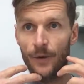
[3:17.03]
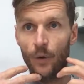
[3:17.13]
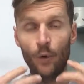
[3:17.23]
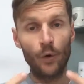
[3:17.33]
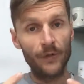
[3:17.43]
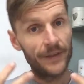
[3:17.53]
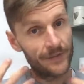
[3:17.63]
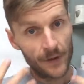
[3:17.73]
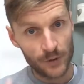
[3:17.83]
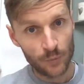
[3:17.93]
or
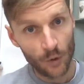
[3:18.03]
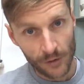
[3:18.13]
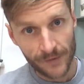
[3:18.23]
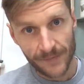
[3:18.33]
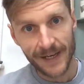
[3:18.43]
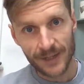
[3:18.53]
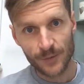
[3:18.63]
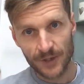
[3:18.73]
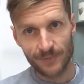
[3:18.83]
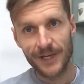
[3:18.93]
those one-off
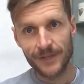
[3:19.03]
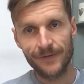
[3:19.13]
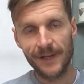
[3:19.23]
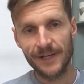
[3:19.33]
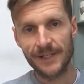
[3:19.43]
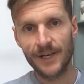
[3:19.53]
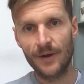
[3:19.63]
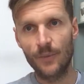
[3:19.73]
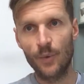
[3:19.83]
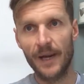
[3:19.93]
events which made you feel a
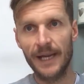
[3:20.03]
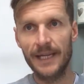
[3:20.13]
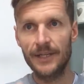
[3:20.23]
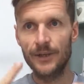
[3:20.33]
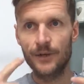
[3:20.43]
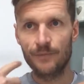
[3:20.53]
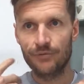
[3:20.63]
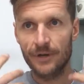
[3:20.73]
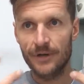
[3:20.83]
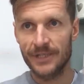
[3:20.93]
certain way. You can
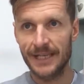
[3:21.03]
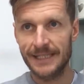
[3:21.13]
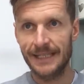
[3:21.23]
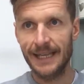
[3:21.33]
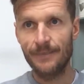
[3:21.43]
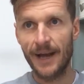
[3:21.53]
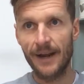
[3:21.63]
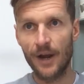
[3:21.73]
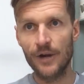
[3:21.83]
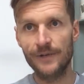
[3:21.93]
process them,
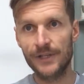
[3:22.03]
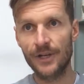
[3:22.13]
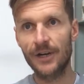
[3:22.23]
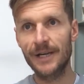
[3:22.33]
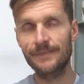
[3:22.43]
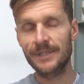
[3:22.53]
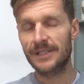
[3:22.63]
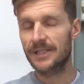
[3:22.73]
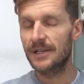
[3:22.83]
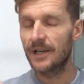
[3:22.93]
and over time,
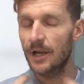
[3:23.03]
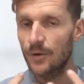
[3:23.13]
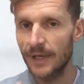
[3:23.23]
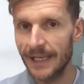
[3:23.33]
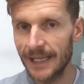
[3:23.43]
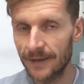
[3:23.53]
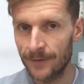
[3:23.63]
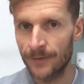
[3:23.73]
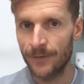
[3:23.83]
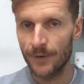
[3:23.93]
slowly,
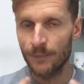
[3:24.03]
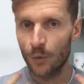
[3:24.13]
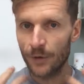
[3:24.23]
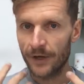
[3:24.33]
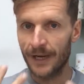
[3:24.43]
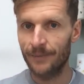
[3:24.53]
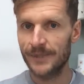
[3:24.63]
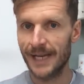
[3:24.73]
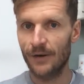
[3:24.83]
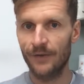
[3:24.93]
the more that
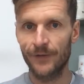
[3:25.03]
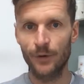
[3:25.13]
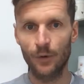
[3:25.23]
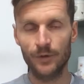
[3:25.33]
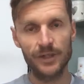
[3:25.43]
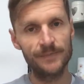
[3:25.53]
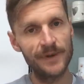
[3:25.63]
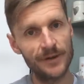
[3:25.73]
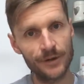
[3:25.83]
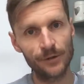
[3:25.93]
comes out of your
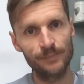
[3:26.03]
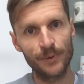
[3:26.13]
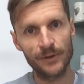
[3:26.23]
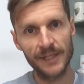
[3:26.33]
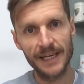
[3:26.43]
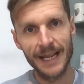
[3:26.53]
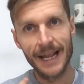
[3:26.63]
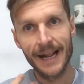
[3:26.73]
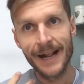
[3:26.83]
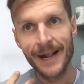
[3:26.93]
spiritual body,
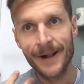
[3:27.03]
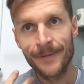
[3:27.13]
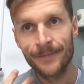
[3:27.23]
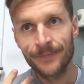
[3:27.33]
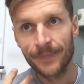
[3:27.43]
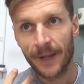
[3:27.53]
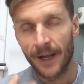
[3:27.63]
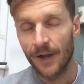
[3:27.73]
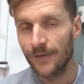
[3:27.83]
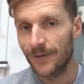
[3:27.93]

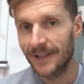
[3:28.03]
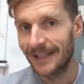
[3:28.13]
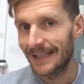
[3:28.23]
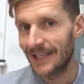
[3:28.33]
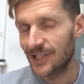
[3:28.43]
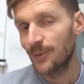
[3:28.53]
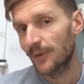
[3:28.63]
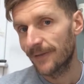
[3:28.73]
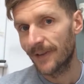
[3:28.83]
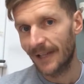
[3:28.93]
hopefully the less you
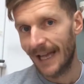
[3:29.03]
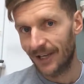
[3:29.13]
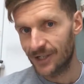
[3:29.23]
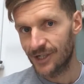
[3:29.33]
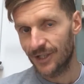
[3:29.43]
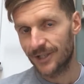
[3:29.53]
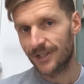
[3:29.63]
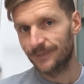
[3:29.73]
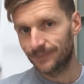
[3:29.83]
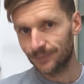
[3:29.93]
will feel
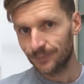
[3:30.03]
anxious.